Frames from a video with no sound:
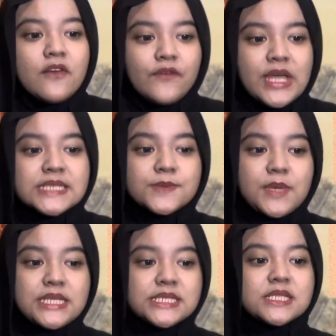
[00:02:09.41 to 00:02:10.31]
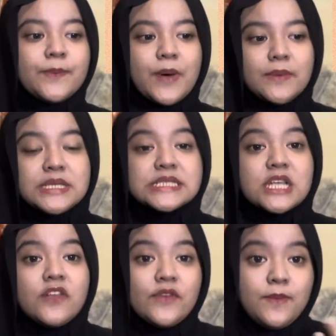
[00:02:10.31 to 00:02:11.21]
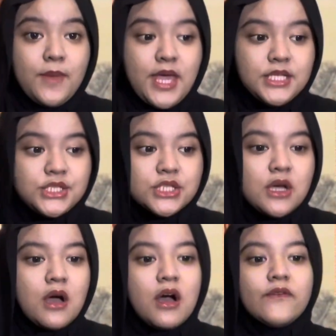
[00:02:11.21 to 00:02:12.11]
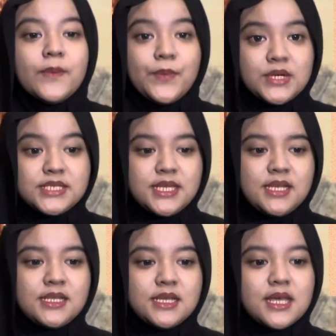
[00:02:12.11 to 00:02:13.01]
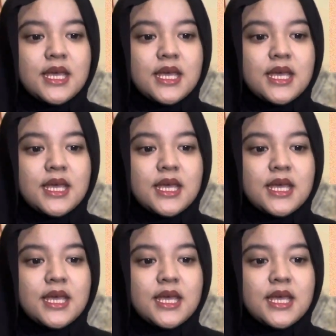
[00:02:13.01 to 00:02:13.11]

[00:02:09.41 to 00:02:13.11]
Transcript: face means the public self-image of a person.